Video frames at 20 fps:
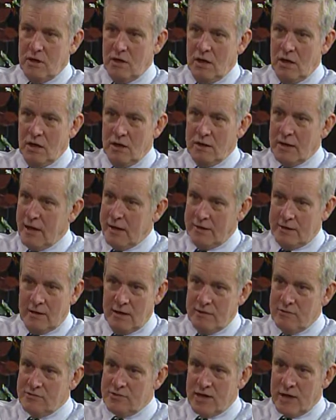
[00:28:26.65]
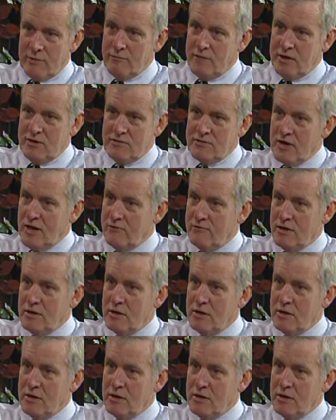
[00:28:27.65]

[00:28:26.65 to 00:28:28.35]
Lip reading: in 1977.